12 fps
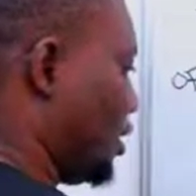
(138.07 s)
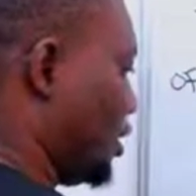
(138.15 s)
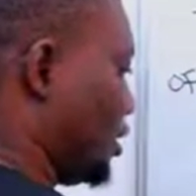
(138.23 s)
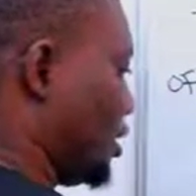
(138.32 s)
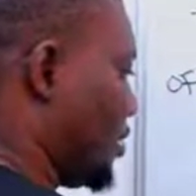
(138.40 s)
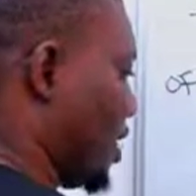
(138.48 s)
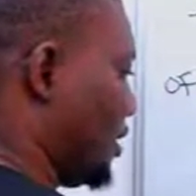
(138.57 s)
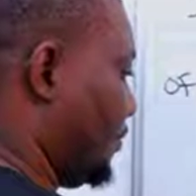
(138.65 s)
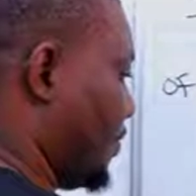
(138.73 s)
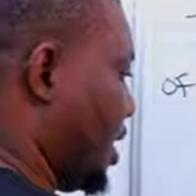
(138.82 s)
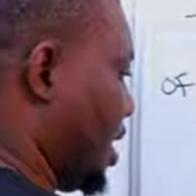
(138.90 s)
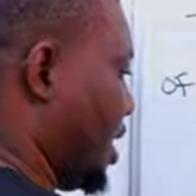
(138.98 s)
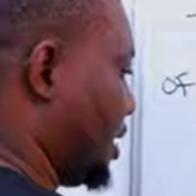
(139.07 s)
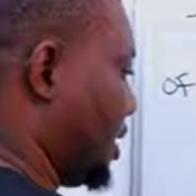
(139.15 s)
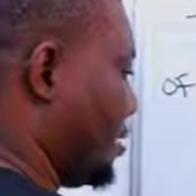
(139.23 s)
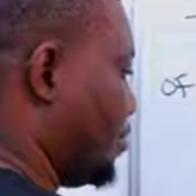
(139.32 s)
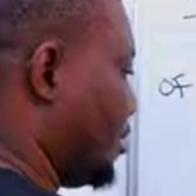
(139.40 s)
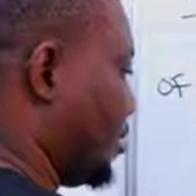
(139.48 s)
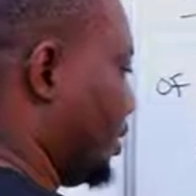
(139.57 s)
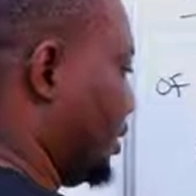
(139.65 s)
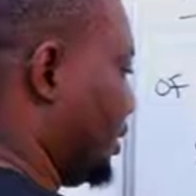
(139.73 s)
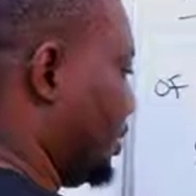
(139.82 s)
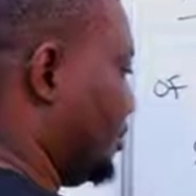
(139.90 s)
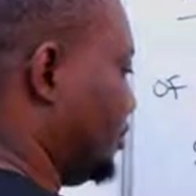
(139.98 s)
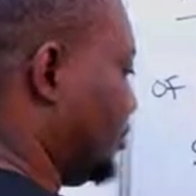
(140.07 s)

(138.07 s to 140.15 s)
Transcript: and then we have anabolism.